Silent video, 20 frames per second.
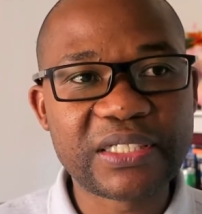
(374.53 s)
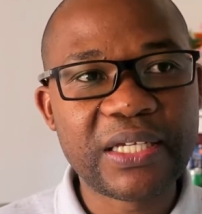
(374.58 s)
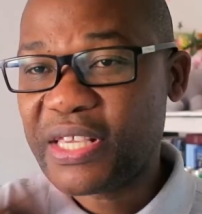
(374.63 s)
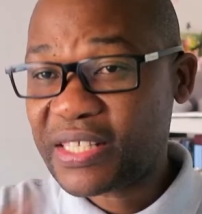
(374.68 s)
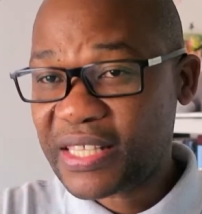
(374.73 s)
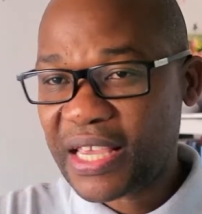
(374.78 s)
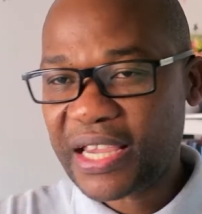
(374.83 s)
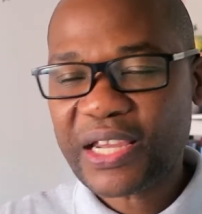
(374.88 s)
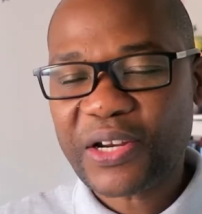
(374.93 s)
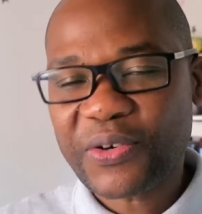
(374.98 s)
So
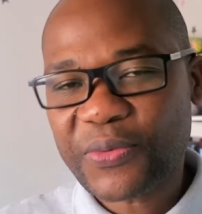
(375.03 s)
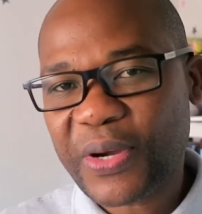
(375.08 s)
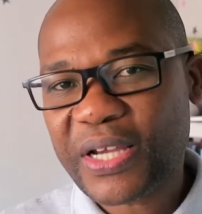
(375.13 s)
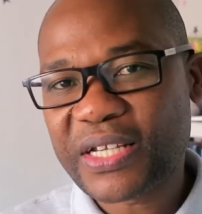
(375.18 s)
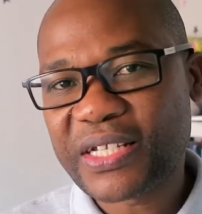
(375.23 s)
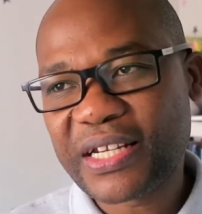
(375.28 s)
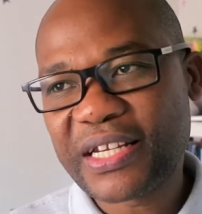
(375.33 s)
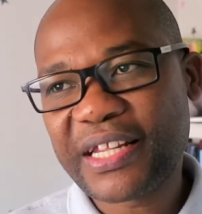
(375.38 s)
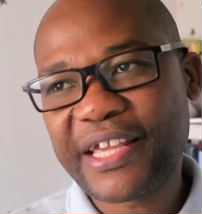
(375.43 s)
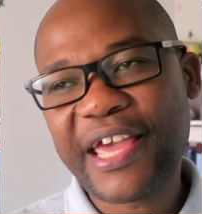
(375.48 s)
his second
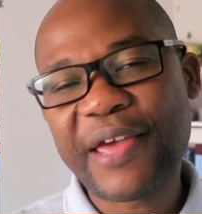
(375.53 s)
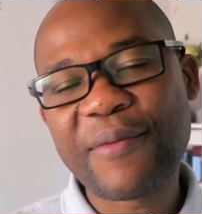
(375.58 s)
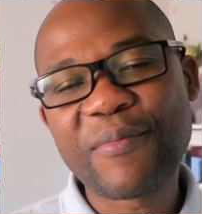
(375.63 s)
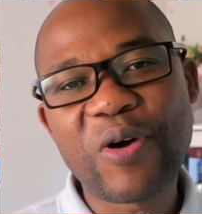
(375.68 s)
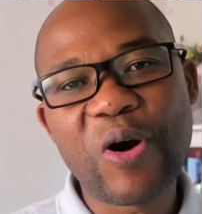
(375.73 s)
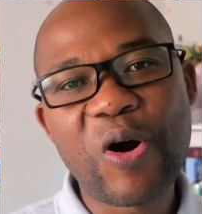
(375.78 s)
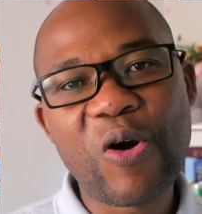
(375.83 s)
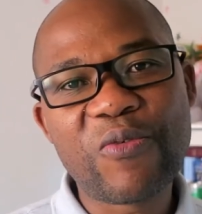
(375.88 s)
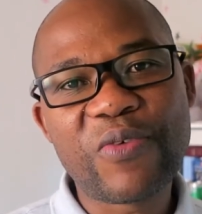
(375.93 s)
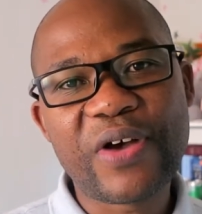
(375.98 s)
question
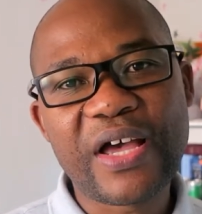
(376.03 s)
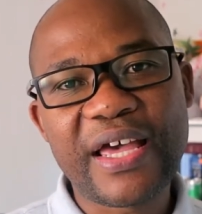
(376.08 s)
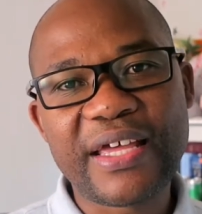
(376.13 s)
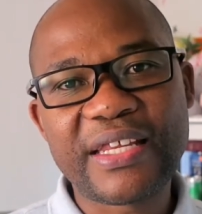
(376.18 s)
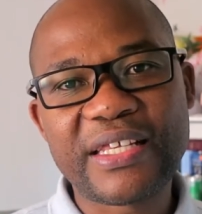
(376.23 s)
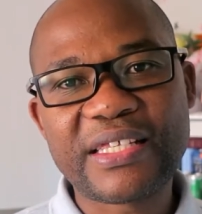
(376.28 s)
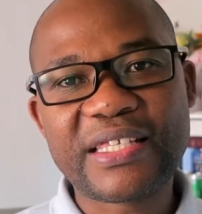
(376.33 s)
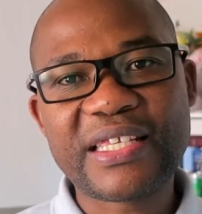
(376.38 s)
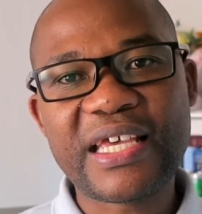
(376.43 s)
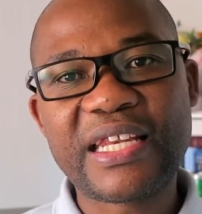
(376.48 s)
came over
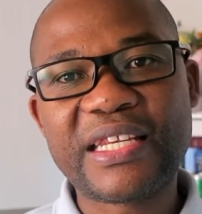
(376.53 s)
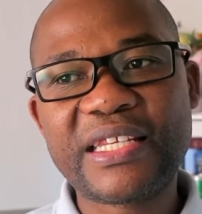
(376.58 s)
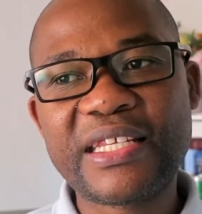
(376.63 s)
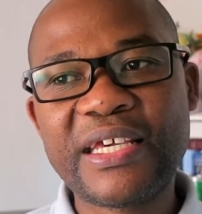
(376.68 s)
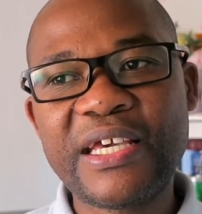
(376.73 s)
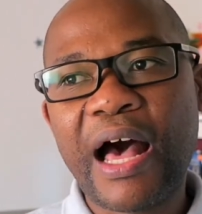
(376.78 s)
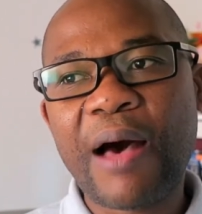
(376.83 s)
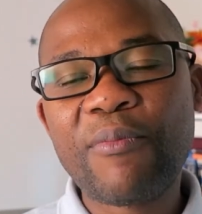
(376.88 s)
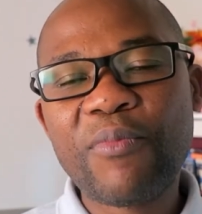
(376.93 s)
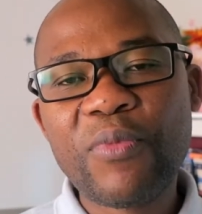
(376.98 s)
and he said,
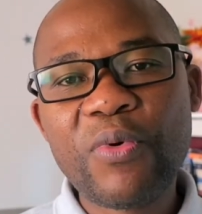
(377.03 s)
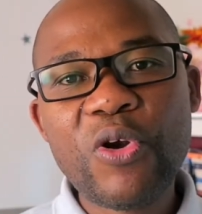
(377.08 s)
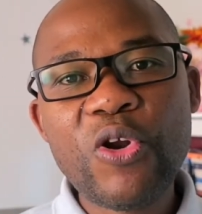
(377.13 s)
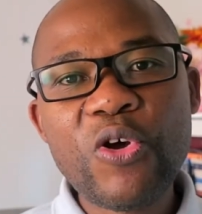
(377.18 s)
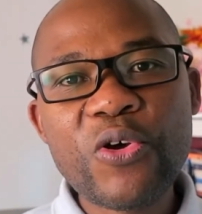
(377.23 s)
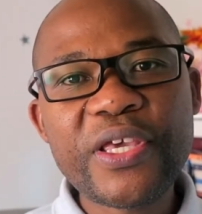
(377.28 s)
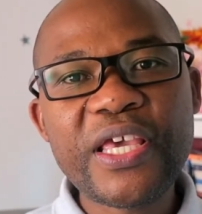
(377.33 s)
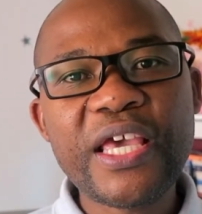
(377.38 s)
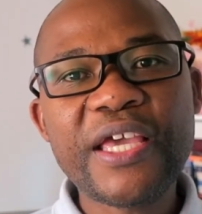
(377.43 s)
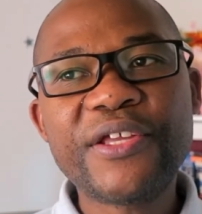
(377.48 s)
I'm
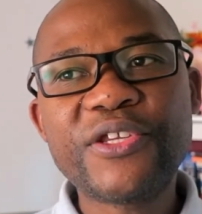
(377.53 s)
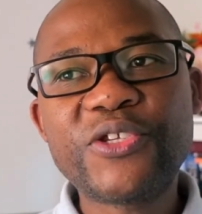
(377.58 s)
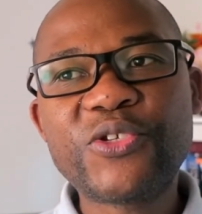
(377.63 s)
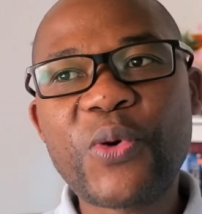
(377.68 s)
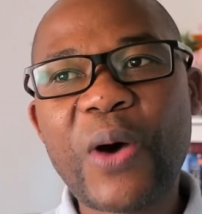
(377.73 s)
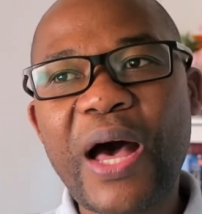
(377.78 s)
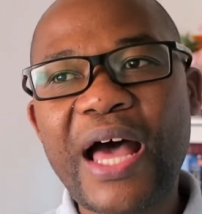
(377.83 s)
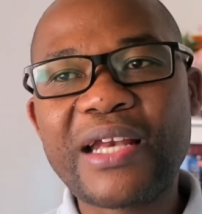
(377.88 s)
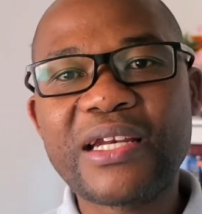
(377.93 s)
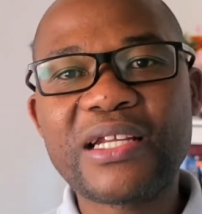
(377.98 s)
looking
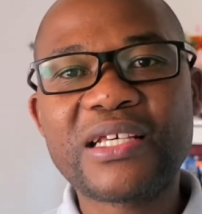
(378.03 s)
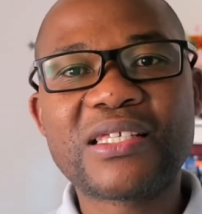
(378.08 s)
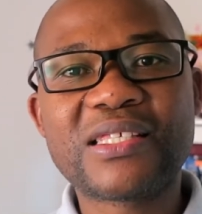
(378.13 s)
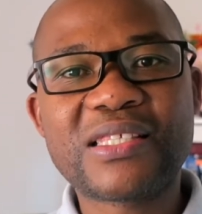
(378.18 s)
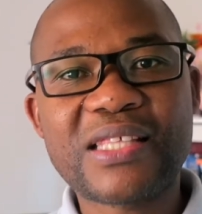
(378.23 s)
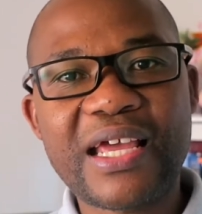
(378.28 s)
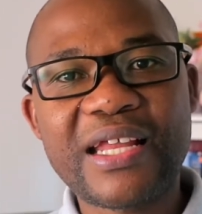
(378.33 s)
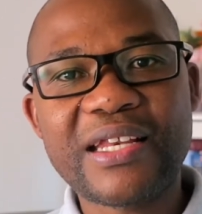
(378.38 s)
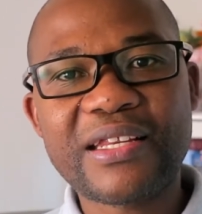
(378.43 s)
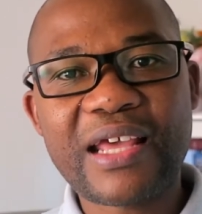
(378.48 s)
to
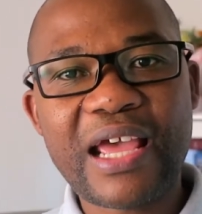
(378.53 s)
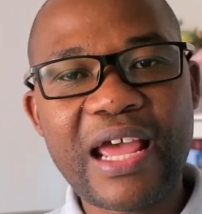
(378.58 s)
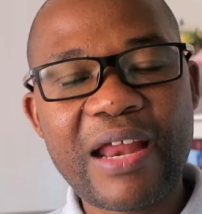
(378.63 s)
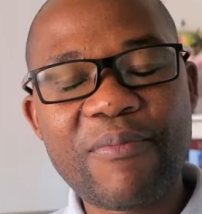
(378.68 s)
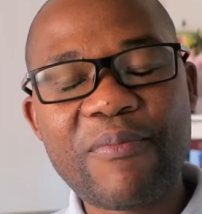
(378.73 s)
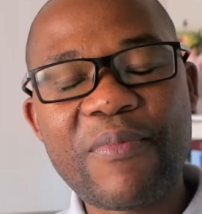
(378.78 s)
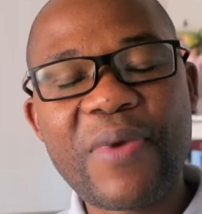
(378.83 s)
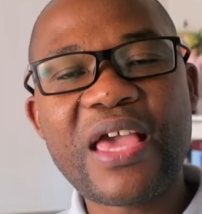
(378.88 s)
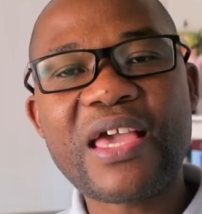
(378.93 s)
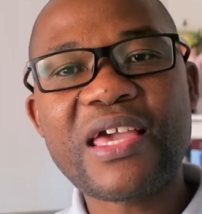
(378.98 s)
understand
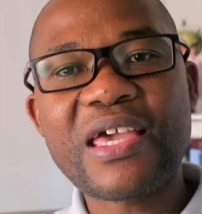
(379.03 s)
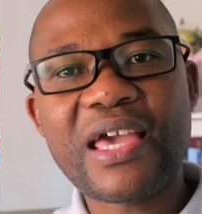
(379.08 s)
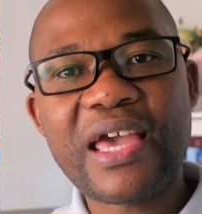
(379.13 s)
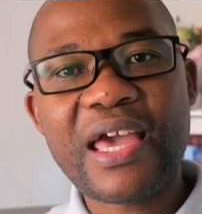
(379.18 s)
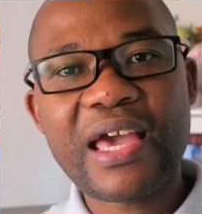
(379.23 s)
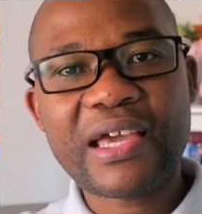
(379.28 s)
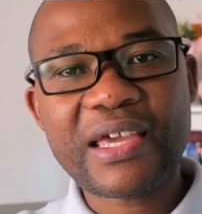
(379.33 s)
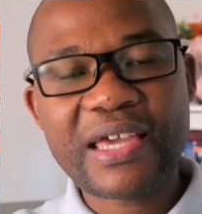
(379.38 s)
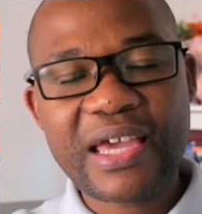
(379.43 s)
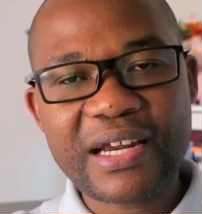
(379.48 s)
and make
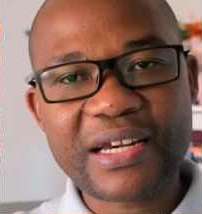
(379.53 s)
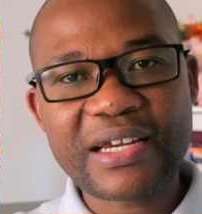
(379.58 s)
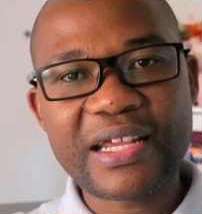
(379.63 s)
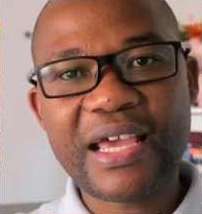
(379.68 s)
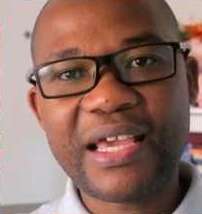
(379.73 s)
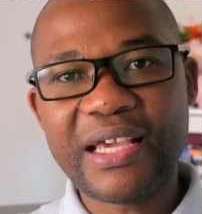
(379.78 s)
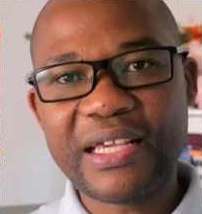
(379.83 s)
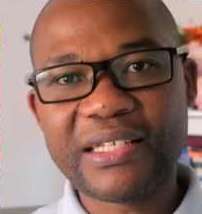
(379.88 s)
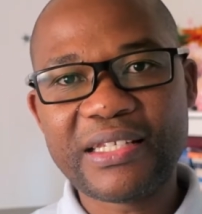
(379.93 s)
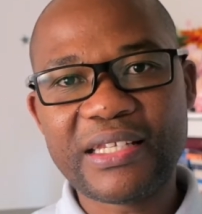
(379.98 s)
a
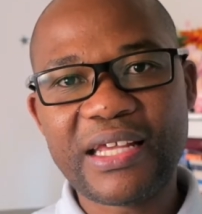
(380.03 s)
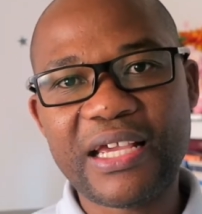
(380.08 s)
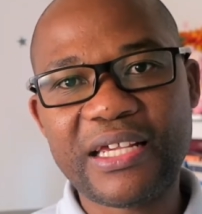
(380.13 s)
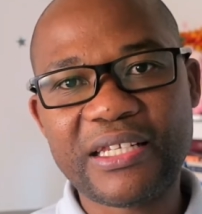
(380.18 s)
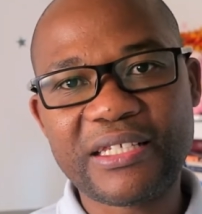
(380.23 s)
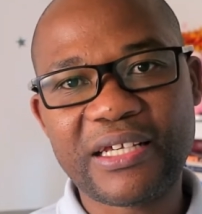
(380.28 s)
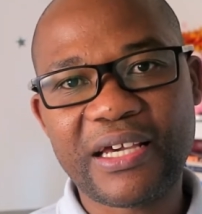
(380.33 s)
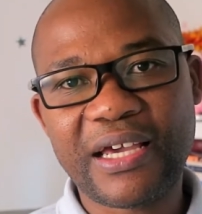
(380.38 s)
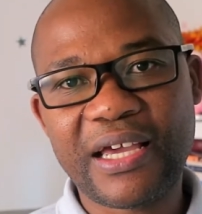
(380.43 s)
career in data.